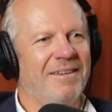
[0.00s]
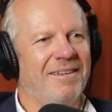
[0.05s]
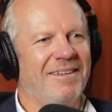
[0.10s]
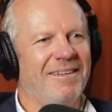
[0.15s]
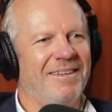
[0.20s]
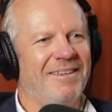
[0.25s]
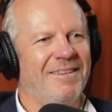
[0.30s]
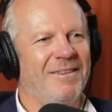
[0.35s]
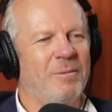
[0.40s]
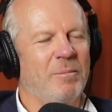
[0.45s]

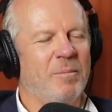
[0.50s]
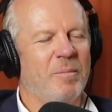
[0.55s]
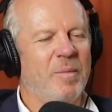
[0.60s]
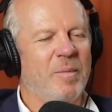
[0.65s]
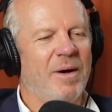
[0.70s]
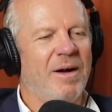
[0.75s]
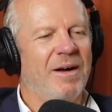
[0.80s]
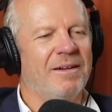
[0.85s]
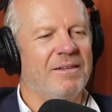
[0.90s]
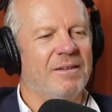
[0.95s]
either
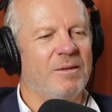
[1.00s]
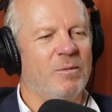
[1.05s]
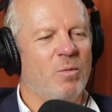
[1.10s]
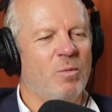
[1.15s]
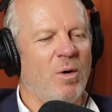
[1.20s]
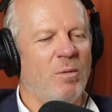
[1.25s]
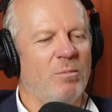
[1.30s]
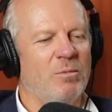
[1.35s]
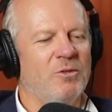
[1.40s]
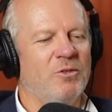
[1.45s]
party,
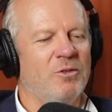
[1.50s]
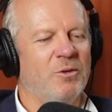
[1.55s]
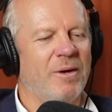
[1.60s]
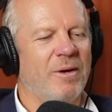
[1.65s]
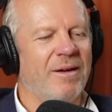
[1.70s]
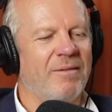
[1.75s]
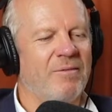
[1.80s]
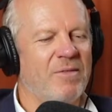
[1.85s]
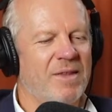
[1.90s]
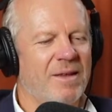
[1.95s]
what would you
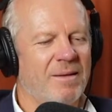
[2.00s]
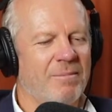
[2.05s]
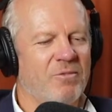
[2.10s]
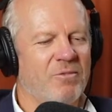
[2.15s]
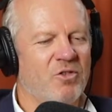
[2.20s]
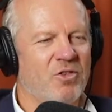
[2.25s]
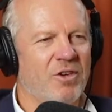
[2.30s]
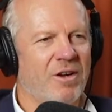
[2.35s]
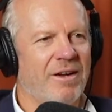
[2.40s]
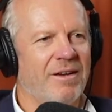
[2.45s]
have them
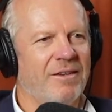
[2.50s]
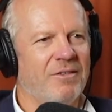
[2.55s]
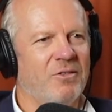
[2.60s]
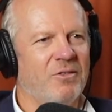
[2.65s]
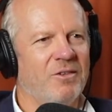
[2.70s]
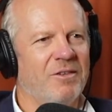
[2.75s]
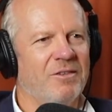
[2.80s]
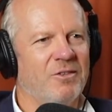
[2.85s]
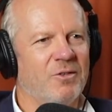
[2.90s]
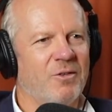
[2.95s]
change
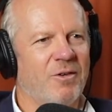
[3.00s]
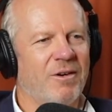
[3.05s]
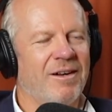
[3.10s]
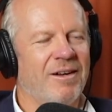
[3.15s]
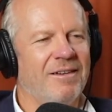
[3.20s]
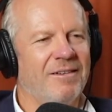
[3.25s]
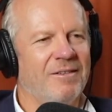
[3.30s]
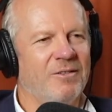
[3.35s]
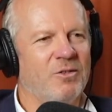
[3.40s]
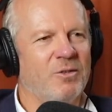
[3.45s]
in
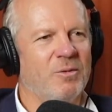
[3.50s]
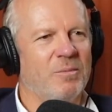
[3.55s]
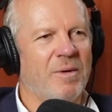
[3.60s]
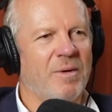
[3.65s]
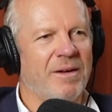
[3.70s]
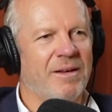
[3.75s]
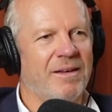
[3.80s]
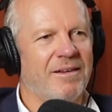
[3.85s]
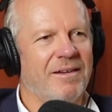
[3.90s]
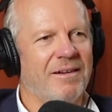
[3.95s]
Australia to
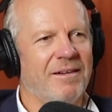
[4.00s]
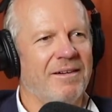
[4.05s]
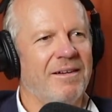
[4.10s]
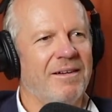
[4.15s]
make,